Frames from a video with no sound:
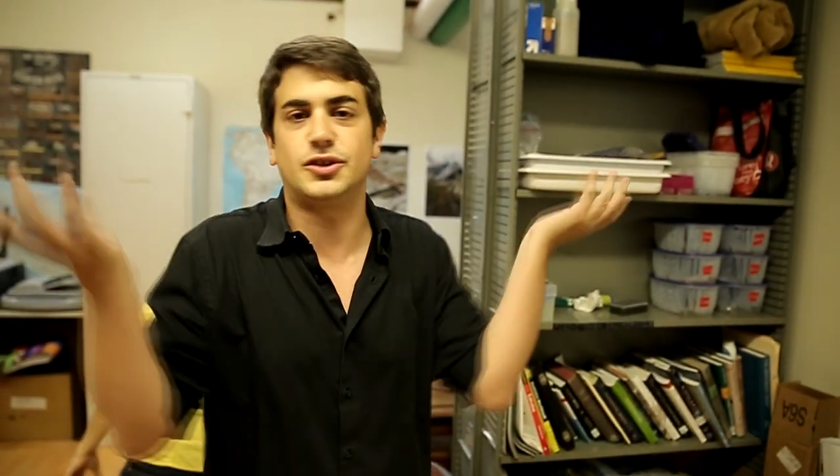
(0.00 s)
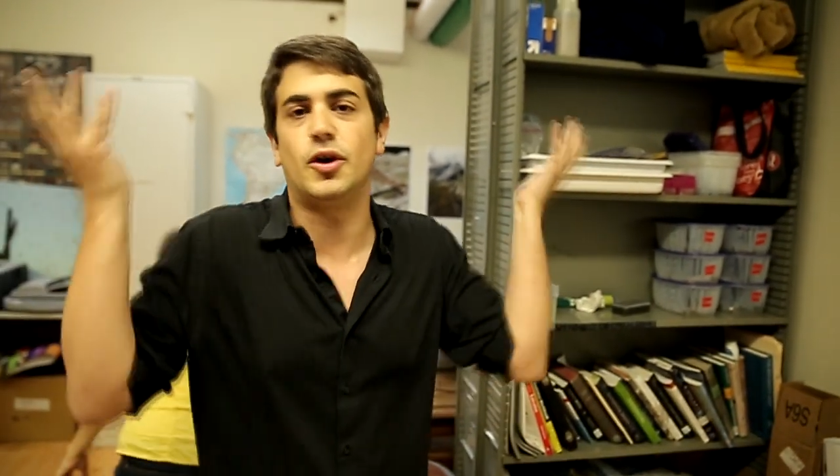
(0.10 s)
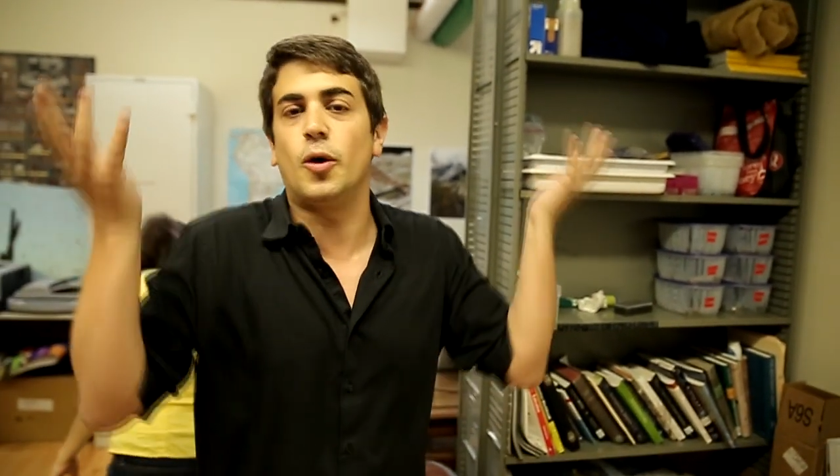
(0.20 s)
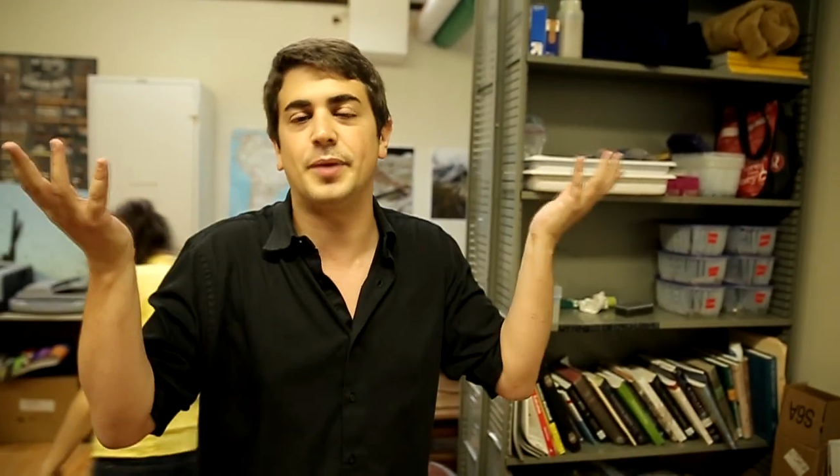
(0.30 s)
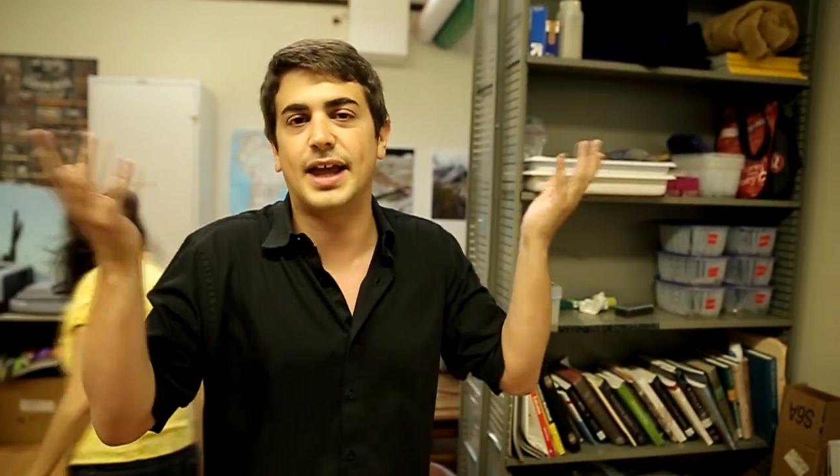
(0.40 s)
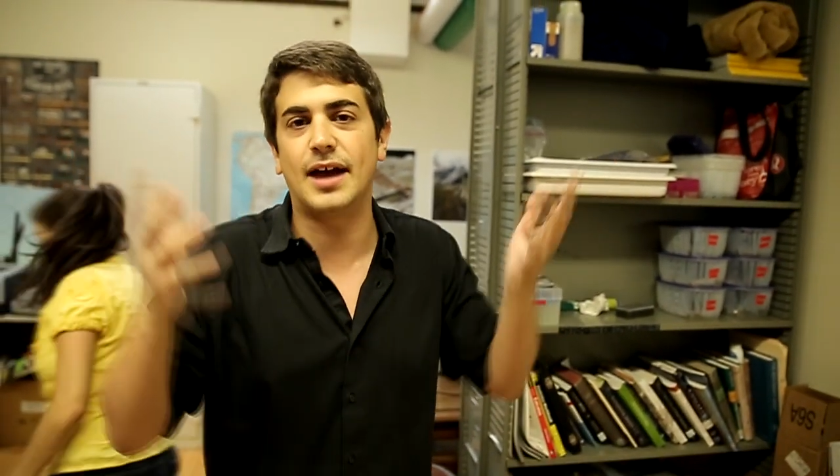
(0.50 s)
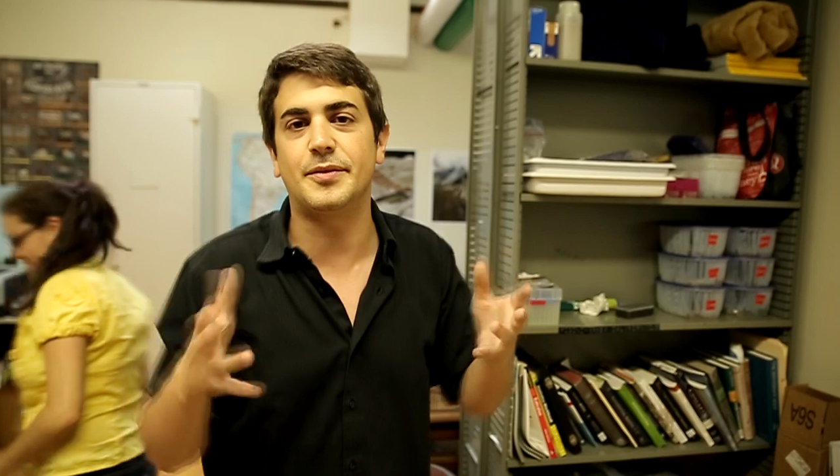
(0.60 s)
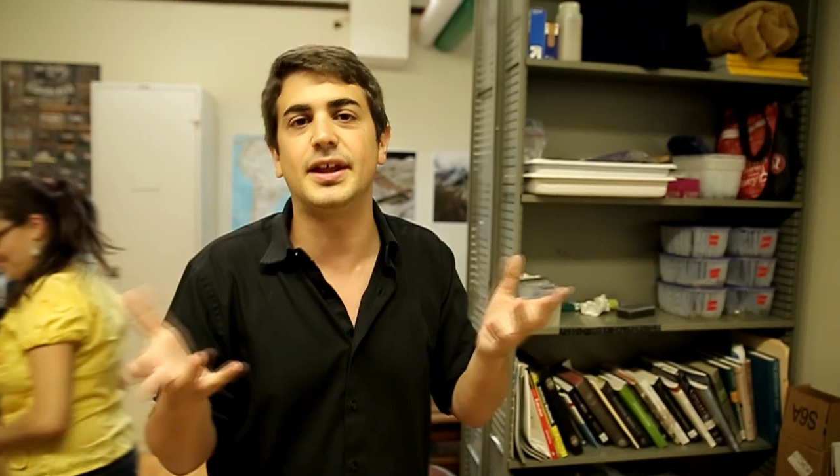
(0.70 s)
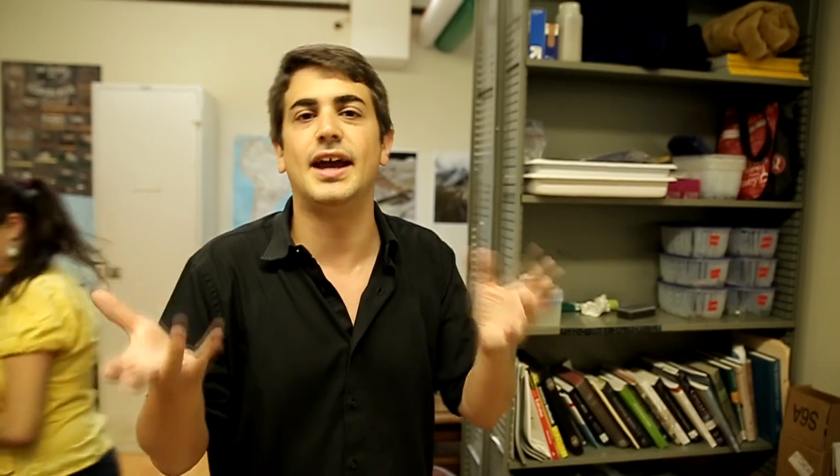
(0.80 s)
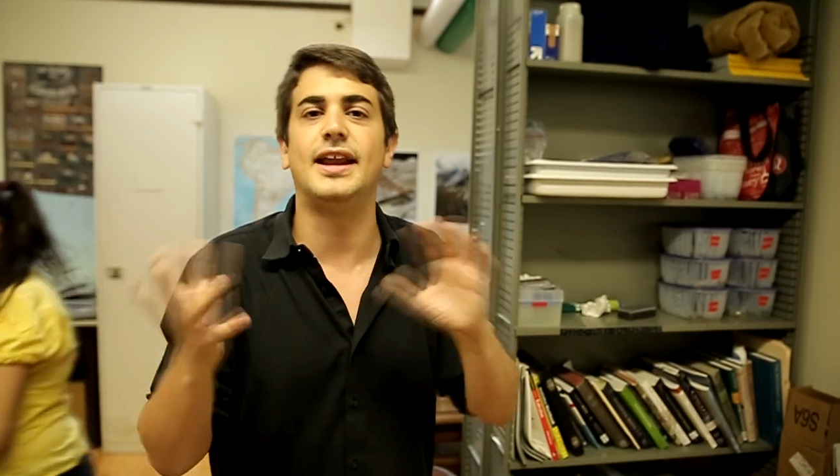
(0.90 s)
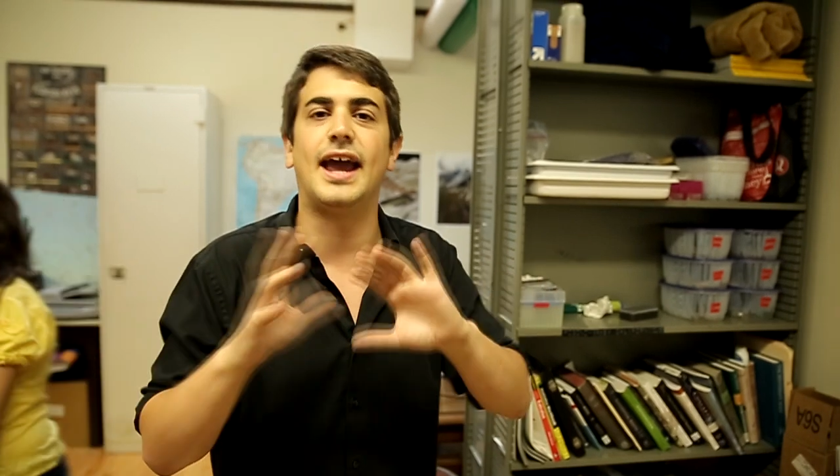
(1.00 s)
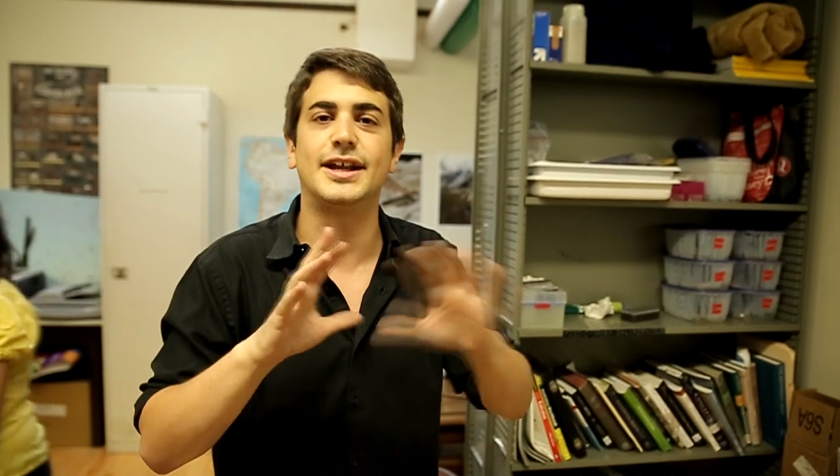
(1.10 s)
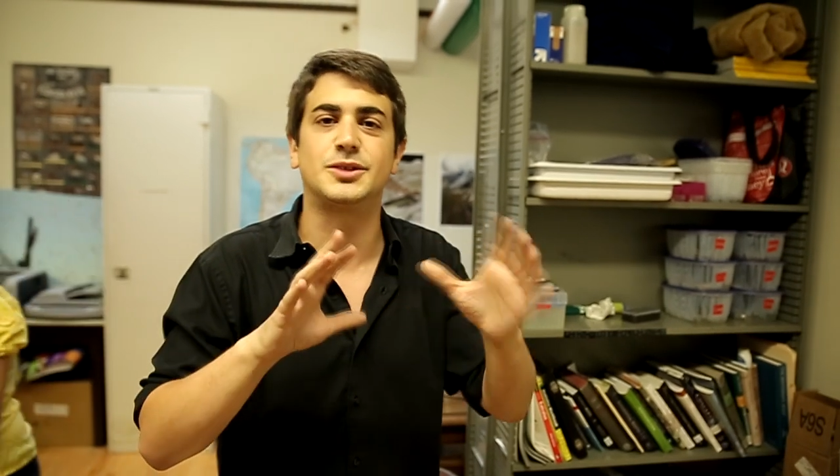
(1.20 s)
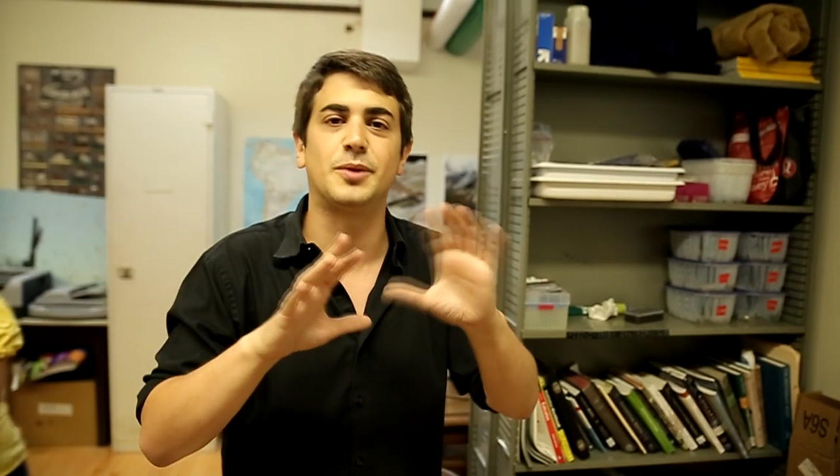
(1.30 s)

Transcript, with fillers: you know, open cavity, and ants